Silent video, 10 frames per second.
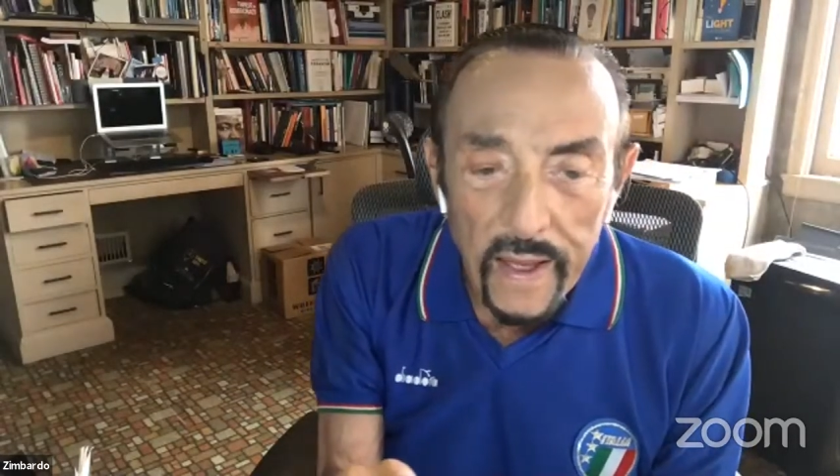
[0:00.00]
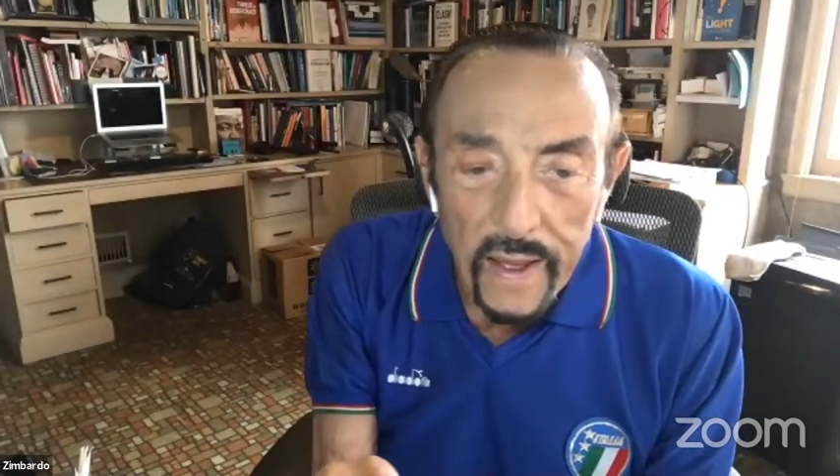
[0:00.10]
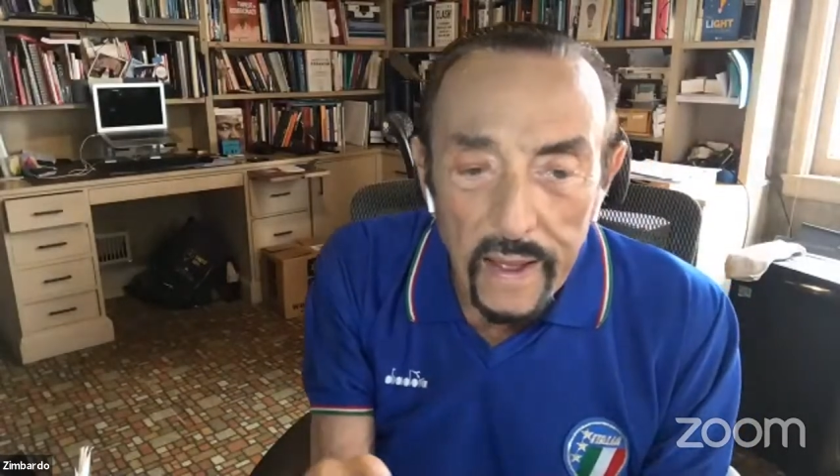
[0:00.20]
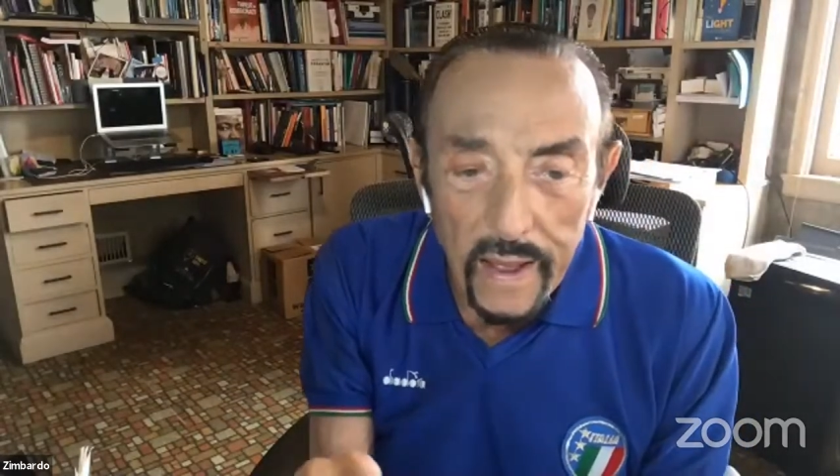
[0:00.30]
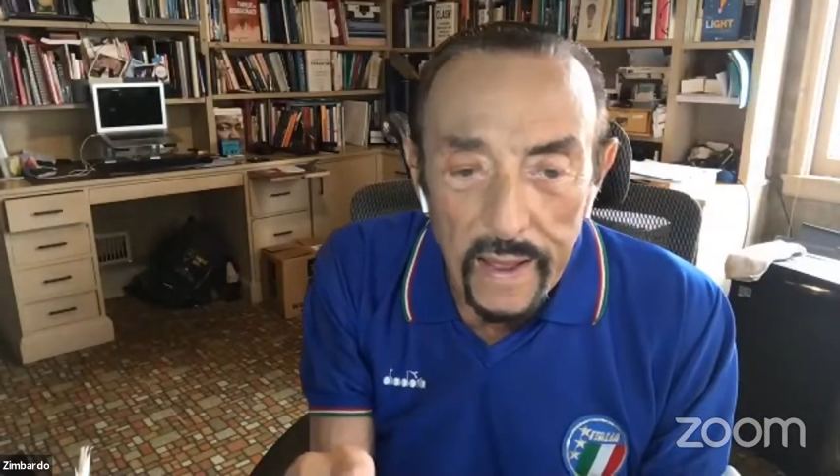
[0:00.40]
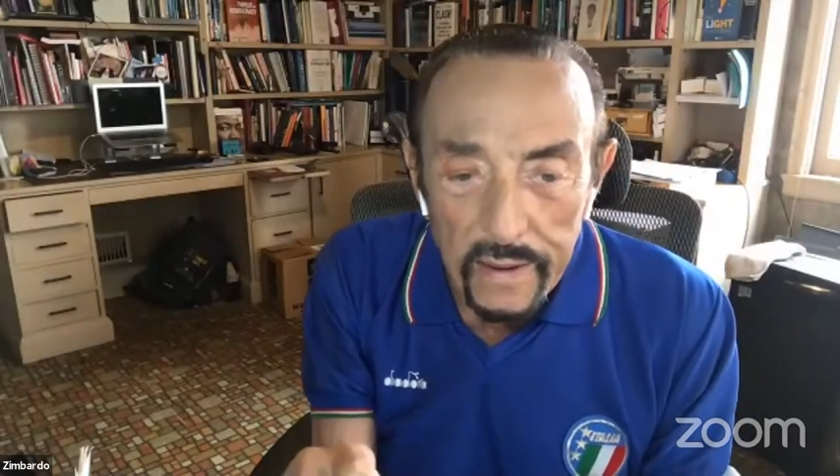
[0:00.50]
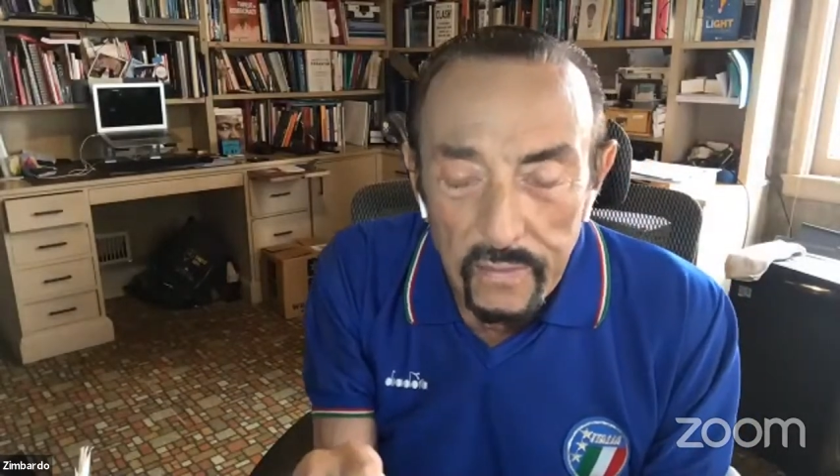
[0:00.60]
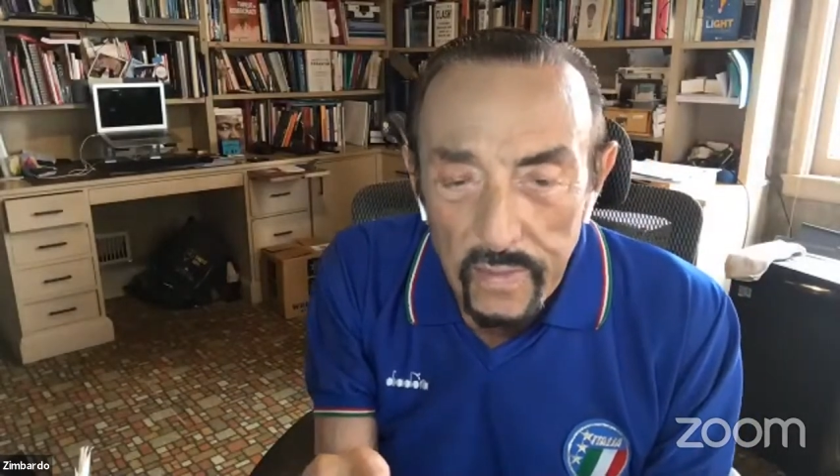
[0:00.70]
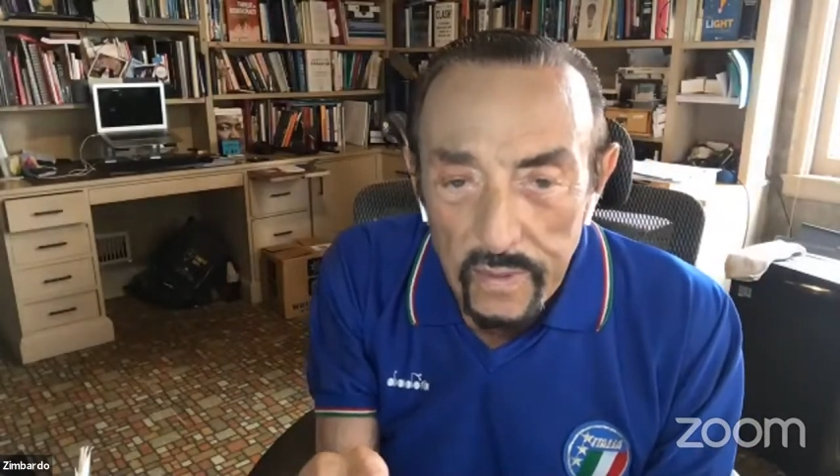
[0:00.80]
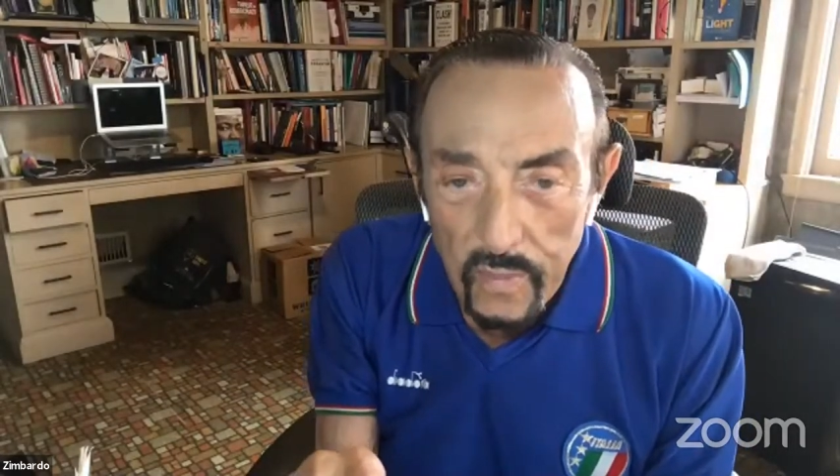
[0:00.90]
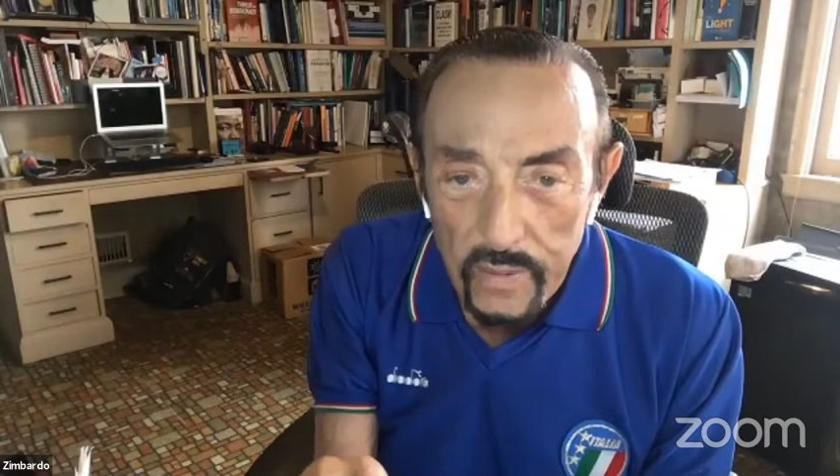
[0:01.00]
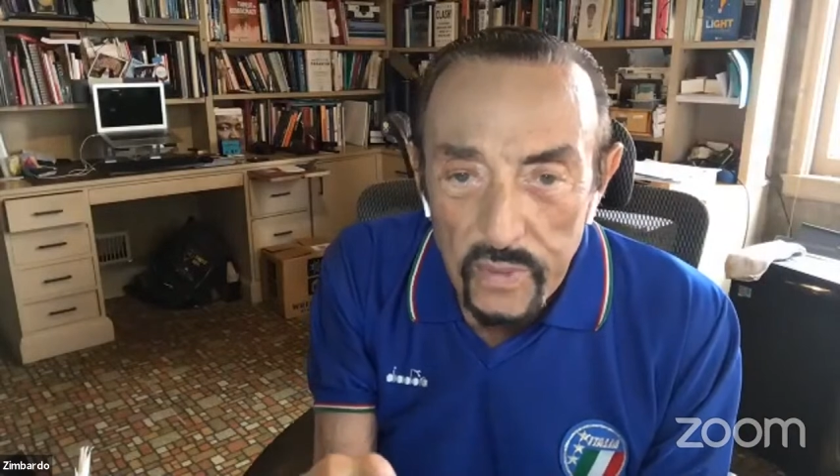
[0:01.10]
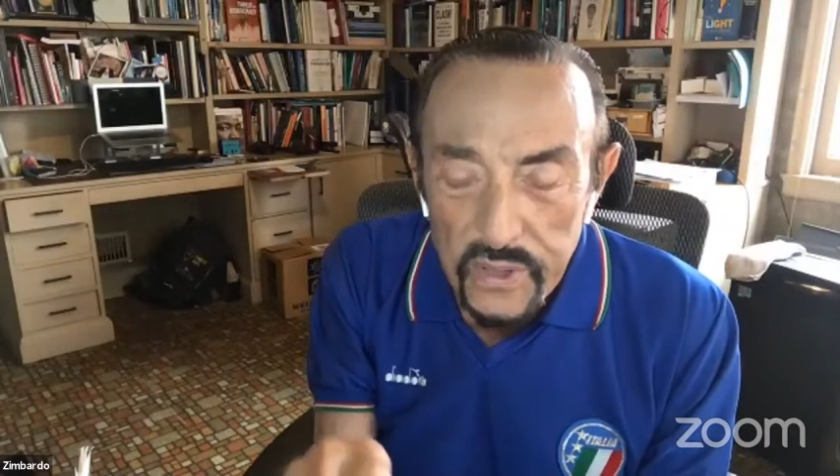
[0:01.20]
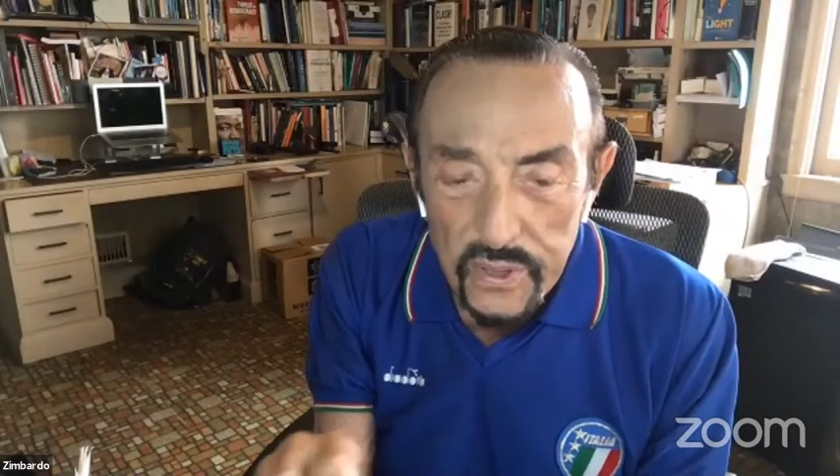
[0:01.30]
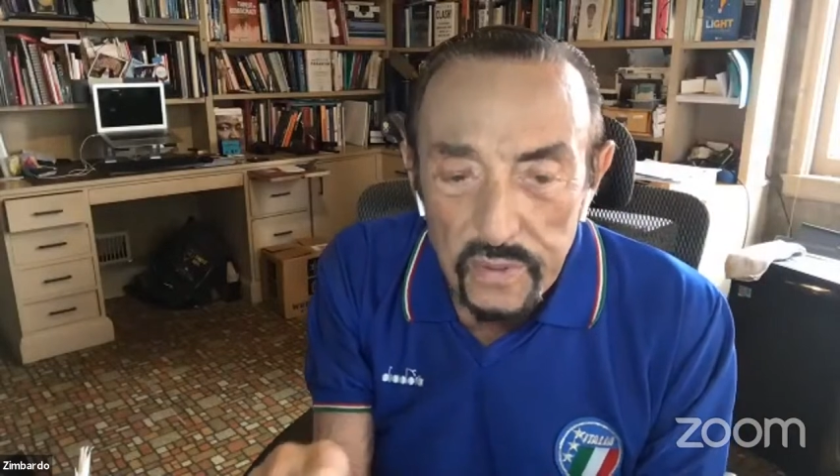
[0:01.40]
and when
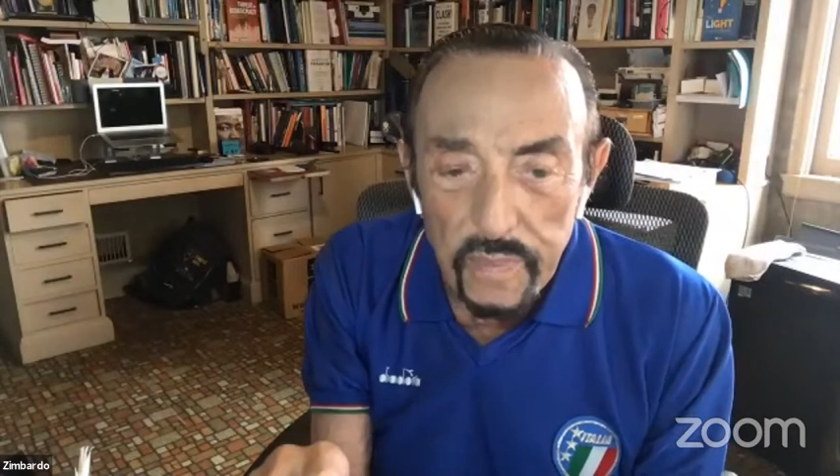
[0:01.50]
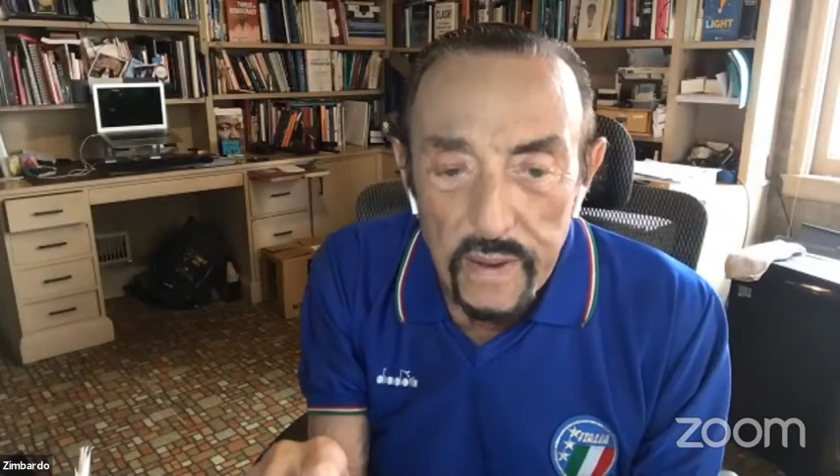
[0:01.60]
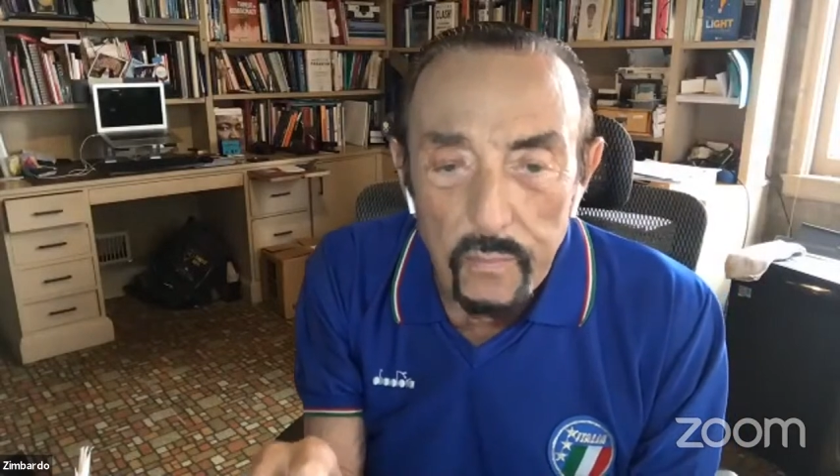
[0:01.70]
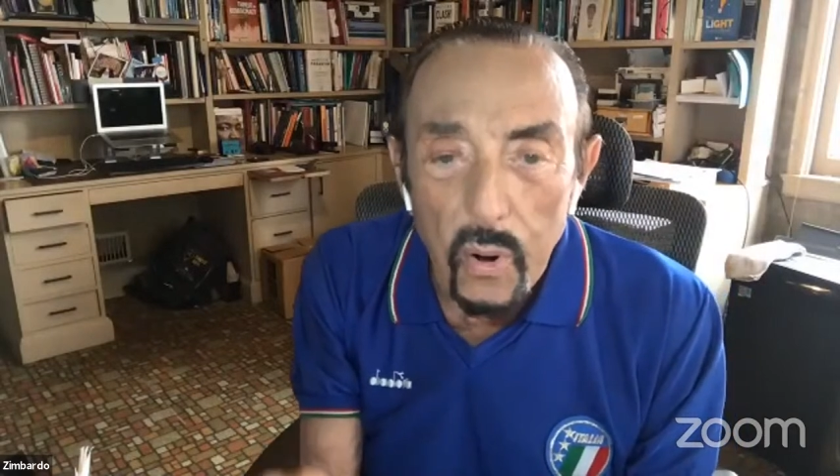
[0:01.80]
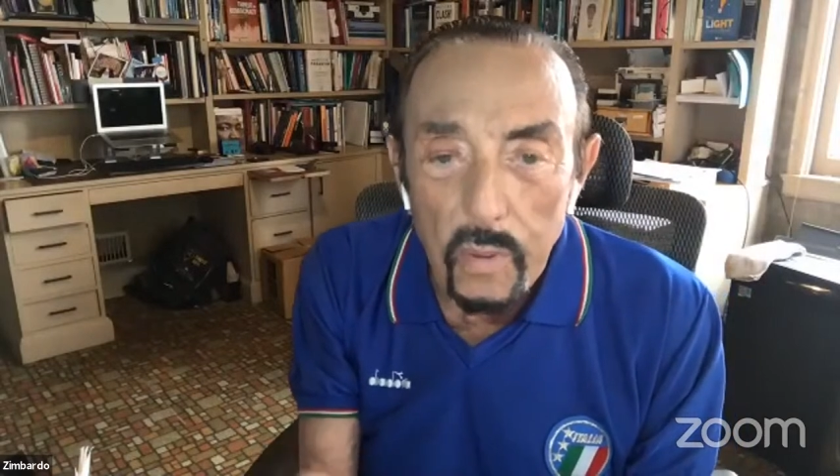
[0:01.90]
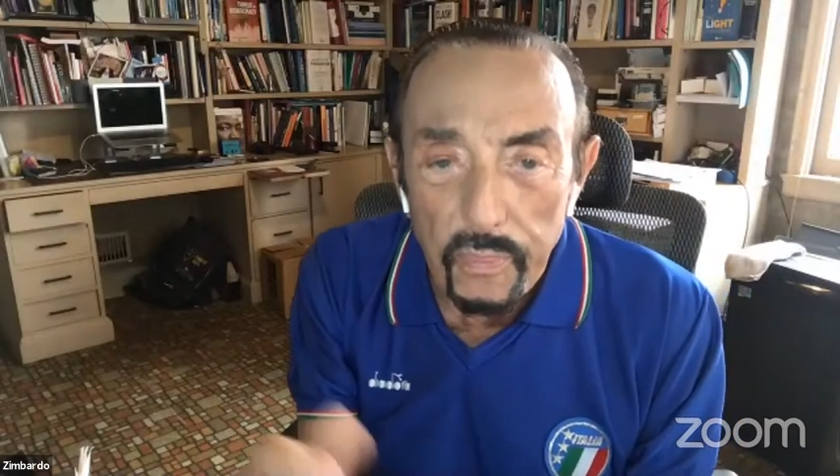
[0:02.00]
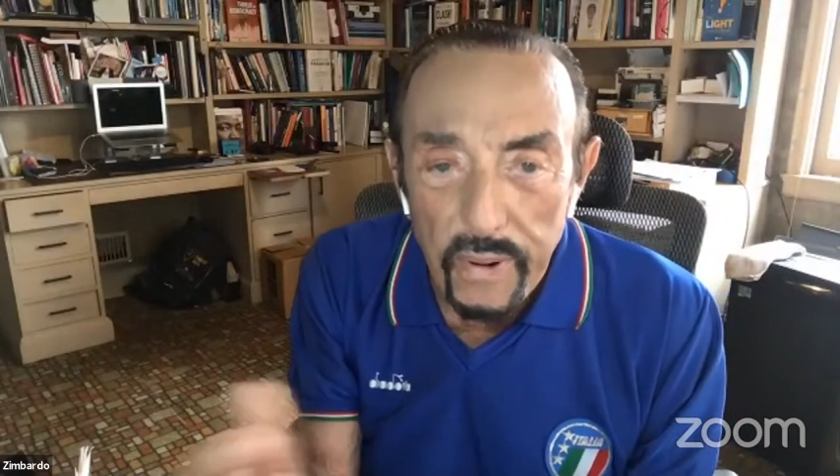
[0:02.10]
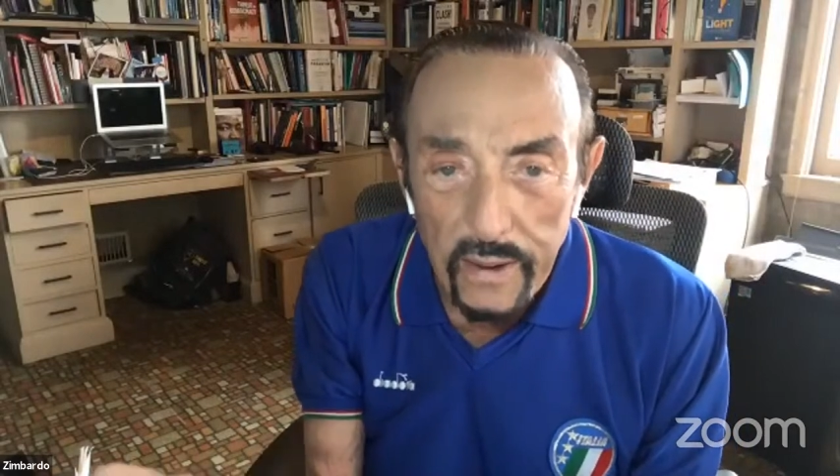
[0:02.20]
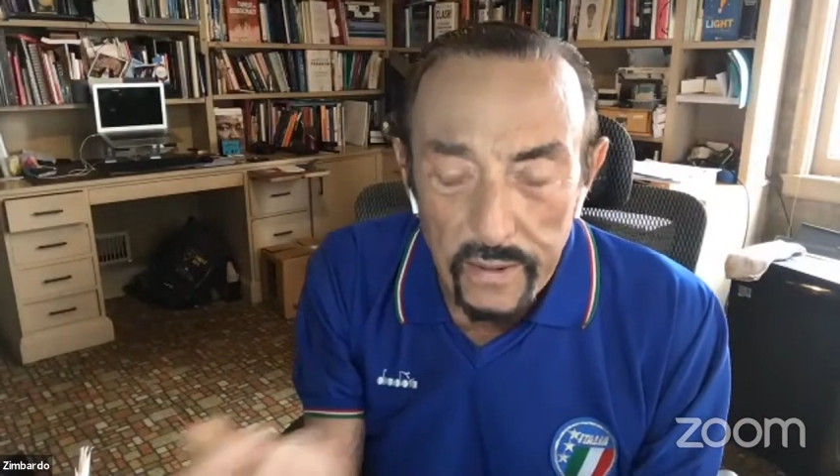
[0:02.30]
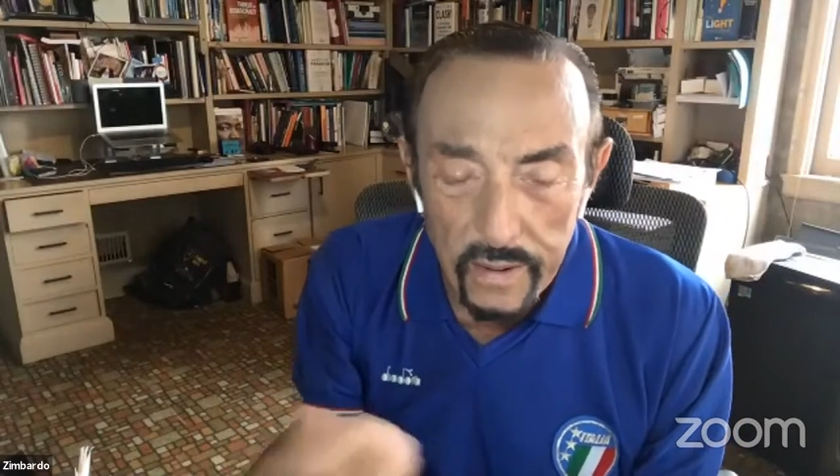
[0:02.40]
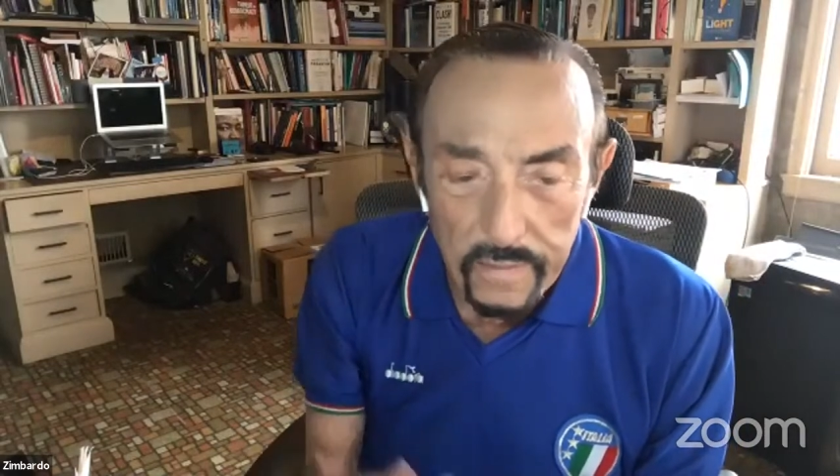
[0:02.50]
we should be more proud.